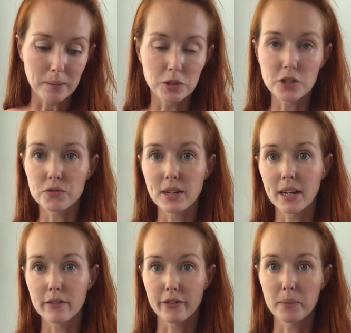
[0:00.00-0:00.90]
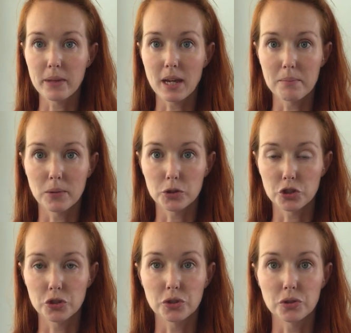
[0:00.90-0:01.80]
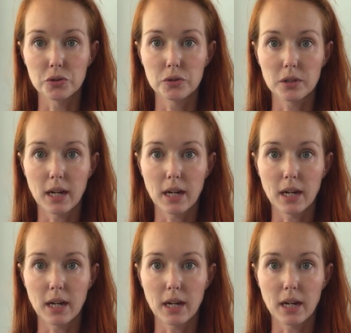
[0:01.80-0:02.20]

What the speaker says: Just reading from the Emotional